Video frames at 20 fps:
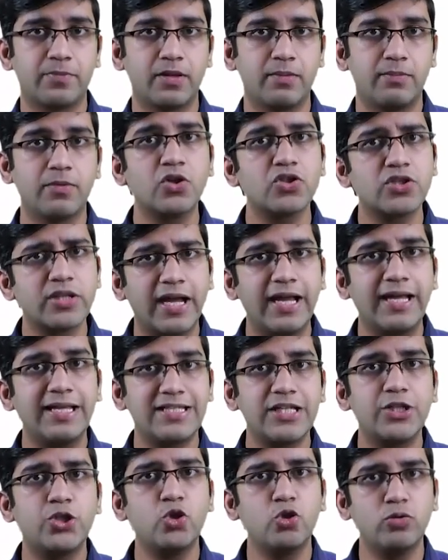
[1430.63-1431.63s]
because it's
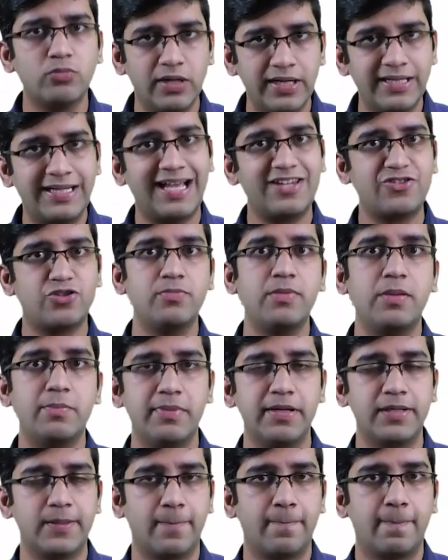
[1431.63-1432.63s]
a tumor, it has to be
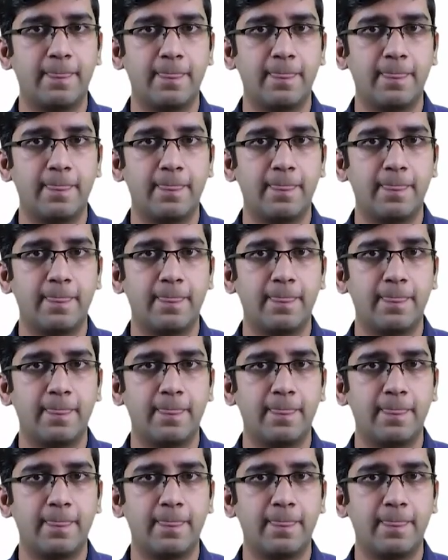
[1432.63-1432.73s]
big.